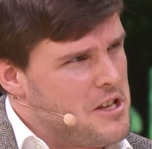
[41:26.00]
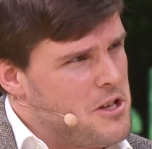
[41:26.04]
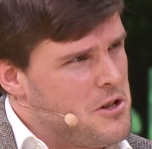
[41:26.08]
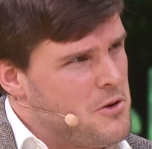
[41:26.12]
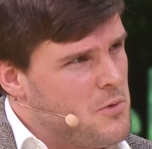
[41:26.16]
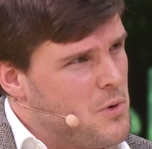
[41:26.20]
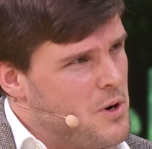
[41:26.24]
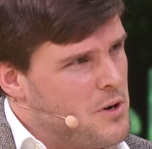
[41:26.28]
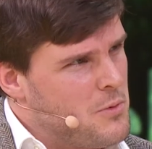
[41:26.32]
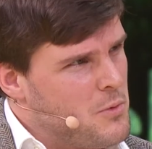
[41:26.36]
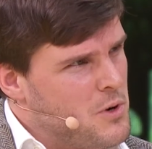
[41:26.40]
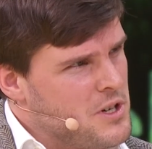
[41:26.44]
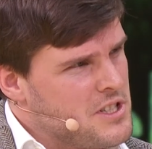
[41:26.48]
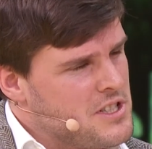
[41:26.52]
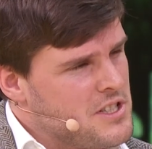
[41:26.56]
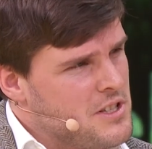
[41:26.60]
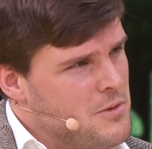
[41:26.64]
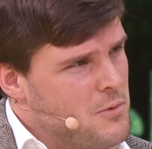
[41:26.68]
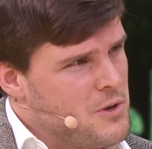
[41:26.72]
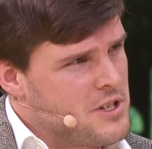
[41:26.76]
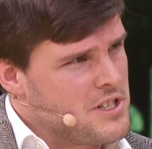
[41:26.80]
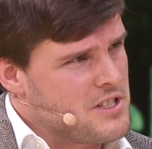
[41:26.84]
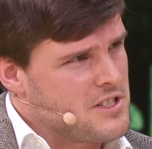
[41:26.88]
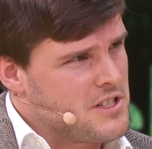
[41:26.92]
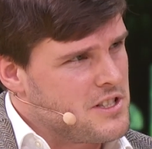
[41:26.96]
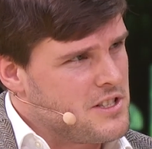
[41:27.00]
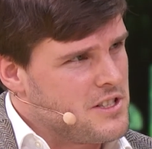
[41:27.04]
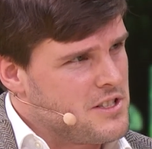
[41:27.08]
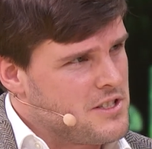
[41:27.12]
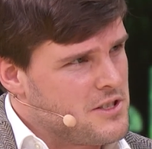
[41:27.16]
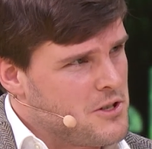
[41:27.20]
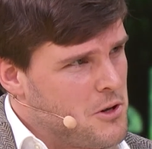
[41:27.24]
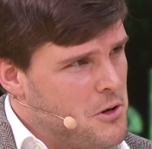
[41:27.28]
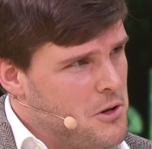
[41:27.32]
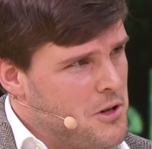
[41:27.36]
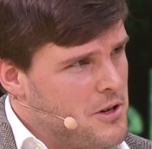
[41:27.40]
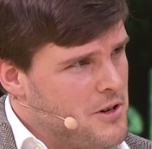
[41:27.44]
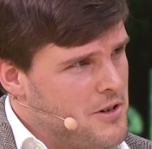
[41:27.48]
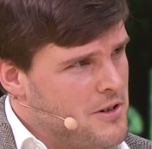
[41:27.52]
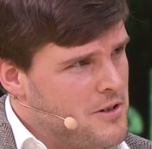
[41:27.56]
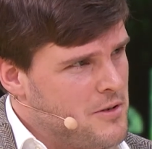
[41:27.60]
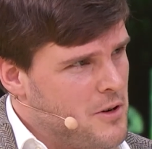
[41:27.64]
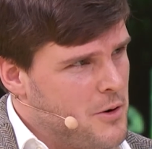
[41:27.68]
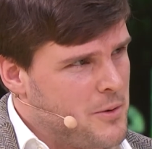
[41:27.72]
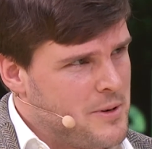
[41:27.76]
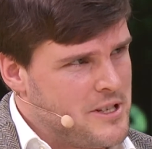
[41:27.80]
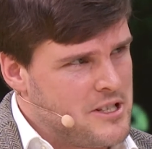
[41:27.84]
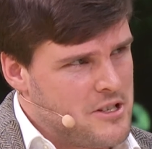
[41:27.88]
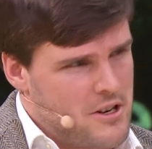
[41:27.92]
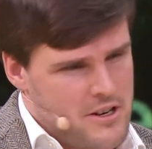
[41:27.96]
you? What is the solar?
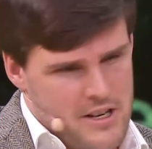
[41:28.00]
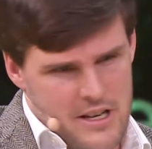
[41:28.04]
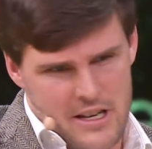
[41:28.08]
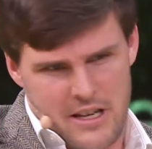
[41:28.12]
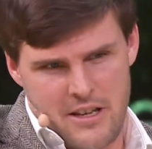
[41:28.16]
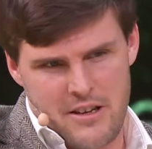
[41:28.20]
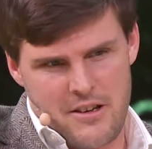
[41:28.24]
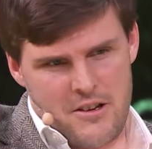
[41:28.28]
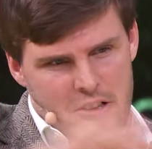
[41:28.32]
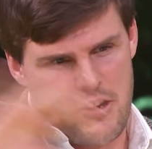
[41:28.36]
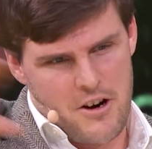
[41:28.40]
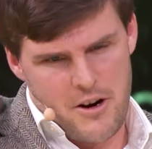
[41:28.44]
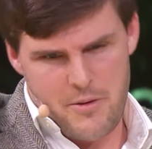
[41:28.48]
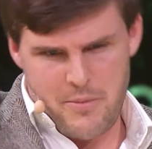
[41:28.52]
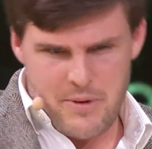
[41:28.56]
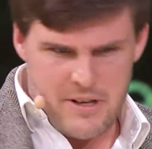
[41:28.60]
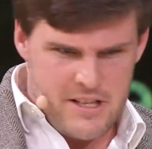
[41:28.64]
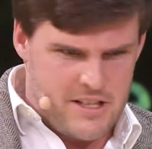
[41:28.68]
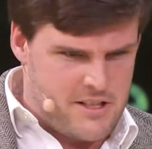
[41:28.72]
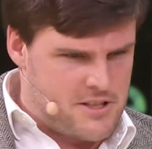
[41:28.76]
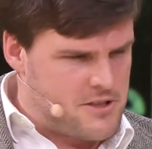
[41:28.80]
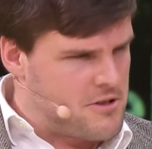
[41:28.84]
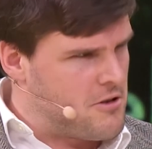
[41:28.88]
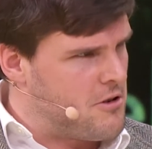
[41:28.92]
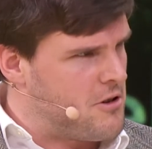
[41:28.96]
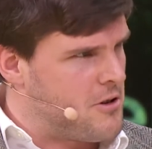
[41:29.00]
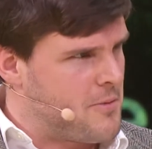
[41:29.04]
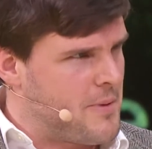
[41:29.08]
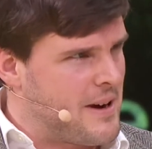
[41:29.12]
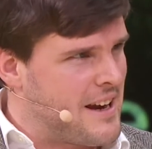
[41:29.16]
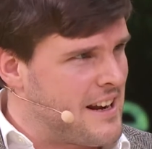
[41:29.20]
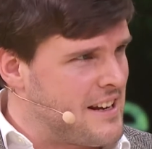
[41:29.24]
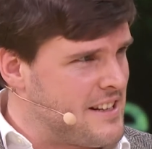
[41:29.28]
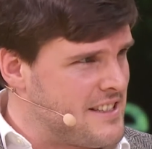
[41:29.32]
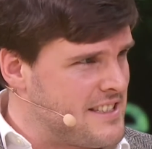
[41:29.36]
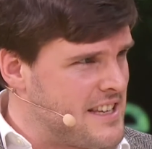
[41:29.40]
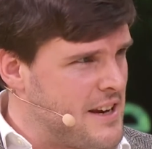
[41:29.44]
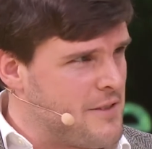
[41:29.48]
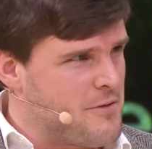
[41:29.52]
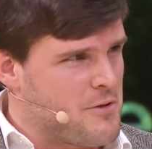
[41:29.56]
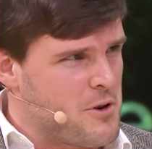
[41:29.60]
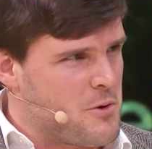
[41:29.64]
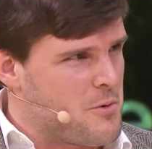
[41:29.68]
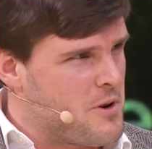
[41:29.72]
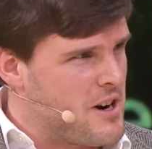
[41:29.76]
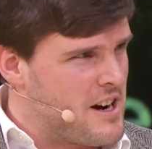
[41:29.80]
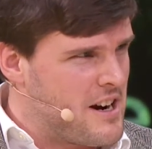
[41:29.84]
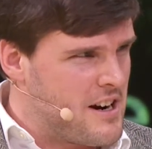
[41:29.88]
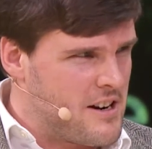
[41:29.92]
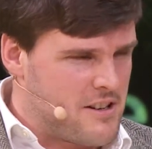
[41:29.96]
Are we talking carpeted solar panels
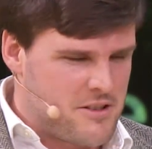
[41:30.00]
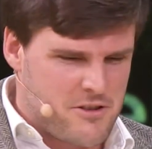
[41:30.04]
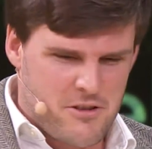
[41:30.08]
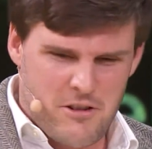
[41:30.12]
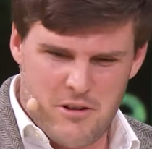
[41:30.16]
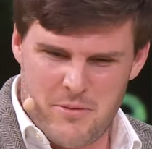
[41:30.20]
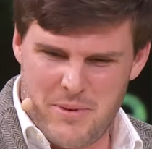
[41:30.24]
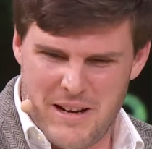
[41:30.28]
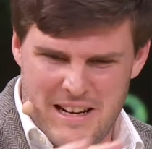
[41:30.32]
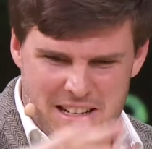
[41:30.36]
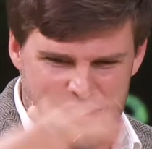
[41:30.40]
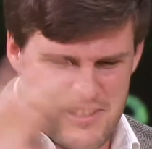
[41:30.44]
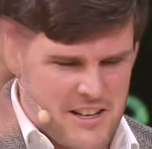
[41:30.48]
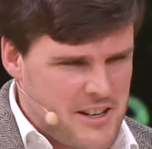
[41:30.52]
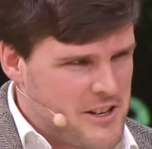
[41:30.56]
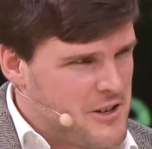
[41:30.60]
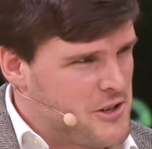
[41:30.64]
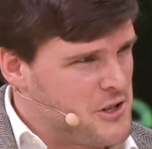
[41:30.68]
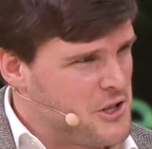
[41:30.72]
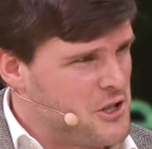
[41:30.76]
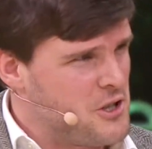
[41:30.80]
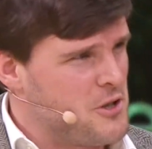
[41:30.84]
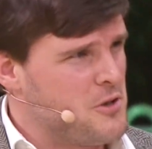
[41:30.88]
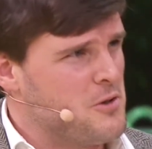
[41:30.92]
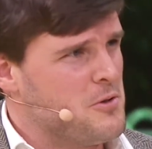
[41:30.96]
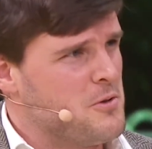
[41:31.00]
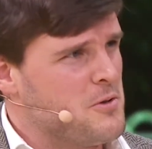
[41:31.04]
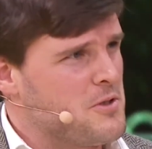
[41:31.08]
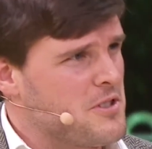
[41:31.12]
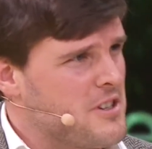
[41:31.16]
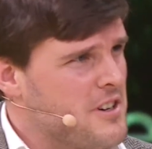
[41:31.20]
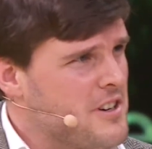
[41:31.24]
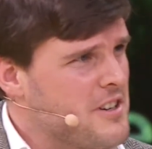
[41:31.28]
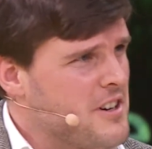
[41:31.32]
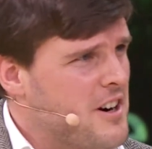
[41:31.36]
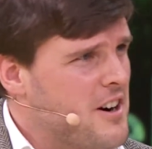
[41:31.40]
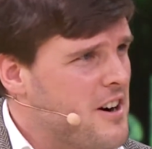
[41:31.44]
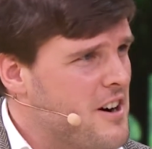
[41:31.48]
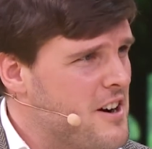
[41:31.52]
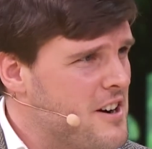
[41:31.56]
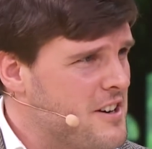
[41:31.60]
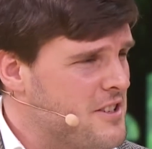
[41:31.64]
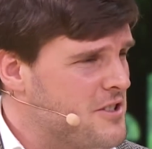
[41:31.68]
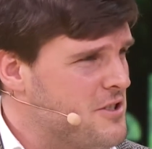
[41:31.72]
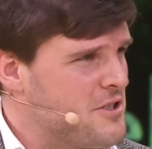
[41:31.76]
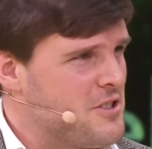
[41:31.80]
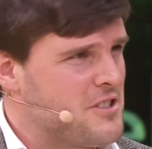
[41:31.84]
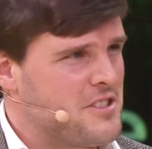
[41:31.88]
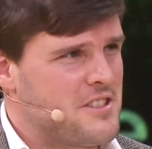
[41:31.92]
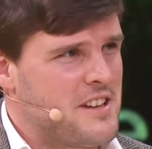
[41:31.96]
everywhere, solar panels on our shoes and our
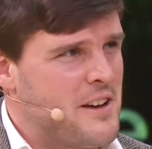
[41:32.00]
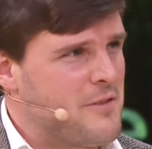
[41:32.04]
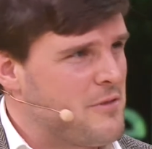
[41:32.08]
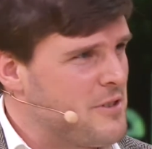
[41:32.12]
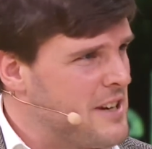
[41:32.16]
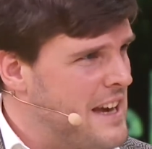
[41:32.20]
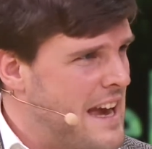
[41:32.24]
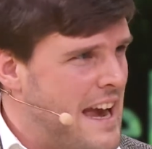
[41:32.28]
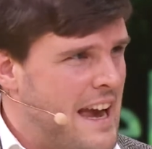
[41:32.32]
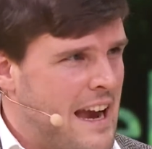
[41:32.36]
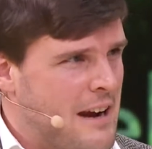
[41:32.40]
cars and just every